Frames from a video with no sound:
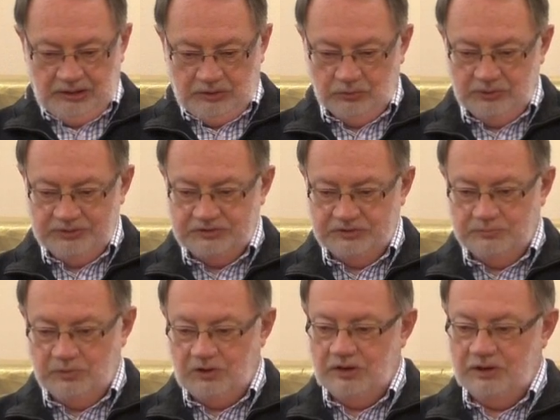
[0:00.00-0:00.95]
we went to the
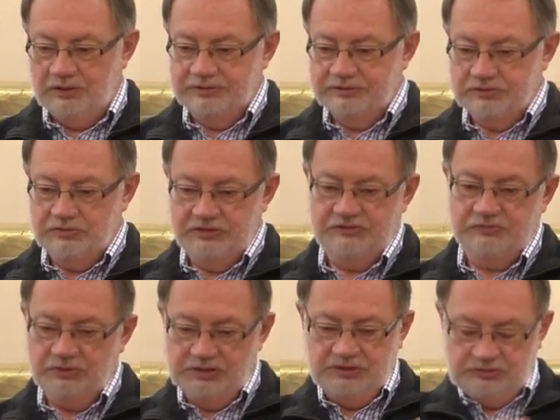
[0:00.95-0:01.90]
mall and Chris
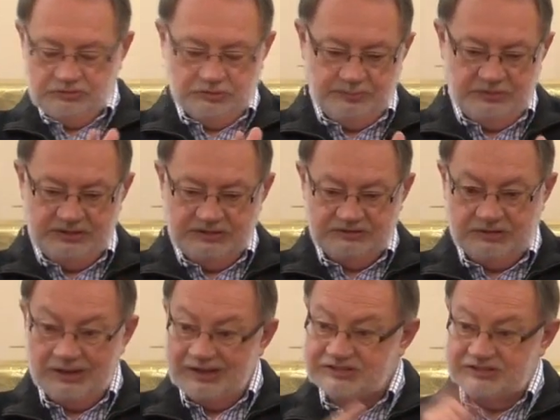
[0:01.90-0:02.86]
went into a place
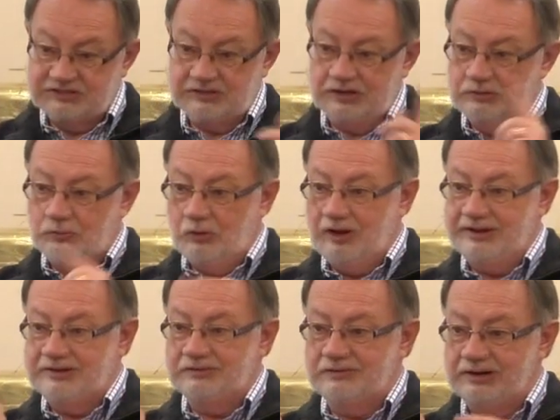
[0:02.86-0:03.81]
and I just started
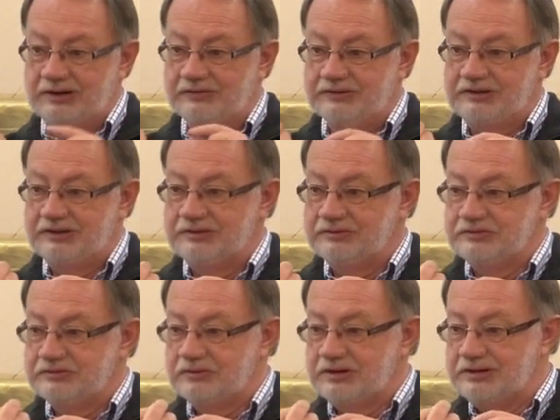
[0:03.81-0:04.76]
walking around and it
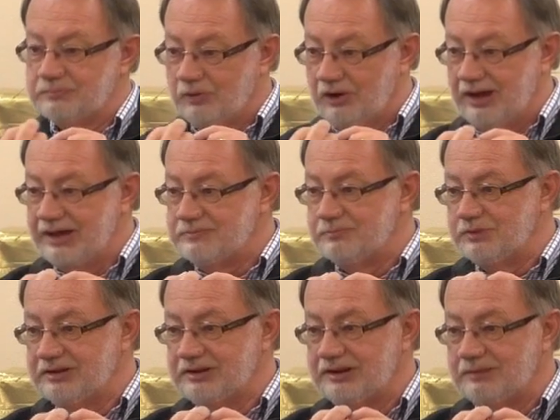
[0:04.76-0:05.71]
was a great mall. I hadn't
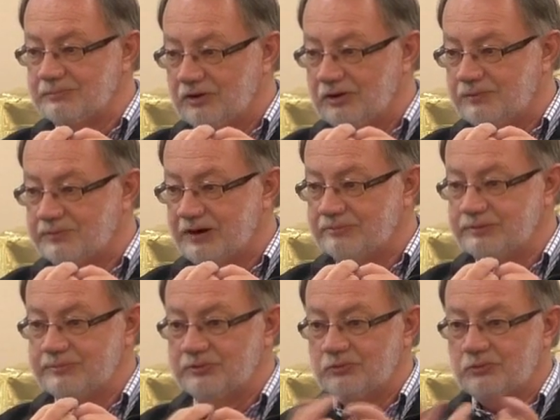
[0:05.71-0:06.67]
been in that mall
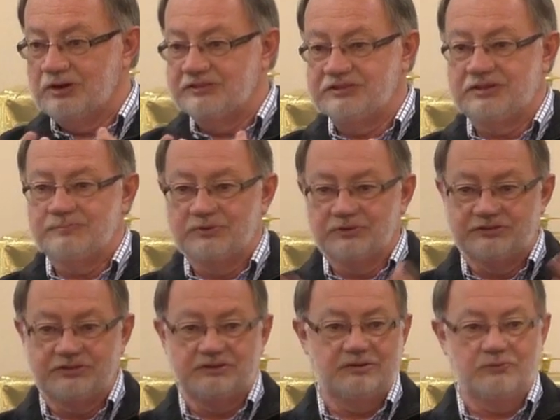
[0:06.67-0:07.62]
probably but once. They
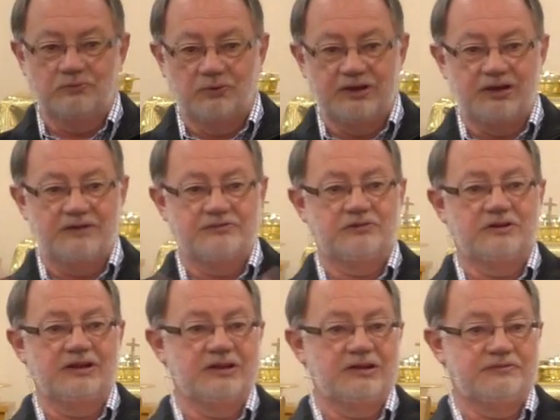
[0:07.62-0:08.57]
built it way after
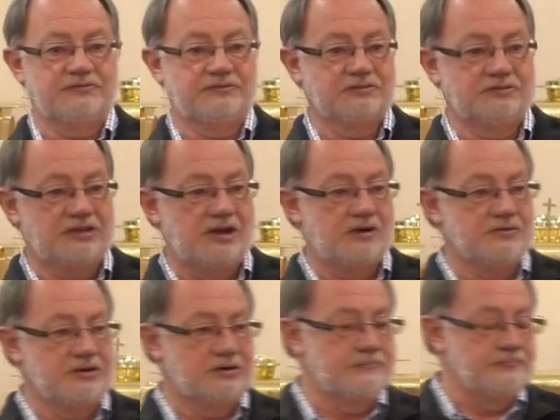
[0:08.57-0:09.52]
I'd left
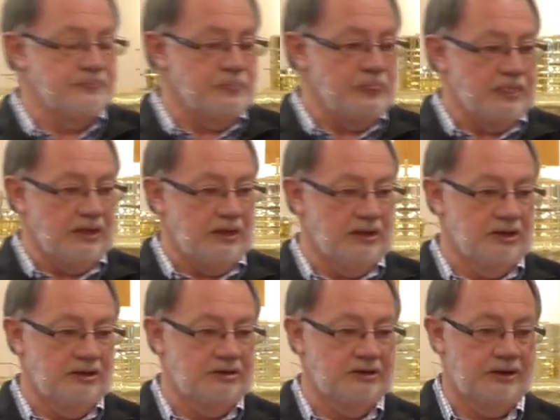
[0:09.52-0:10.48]
town there.
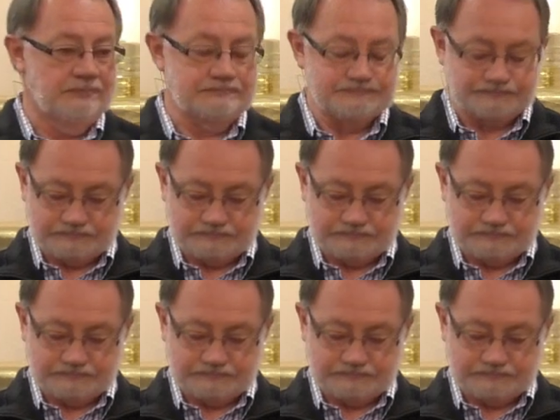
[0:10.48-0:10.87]
And um,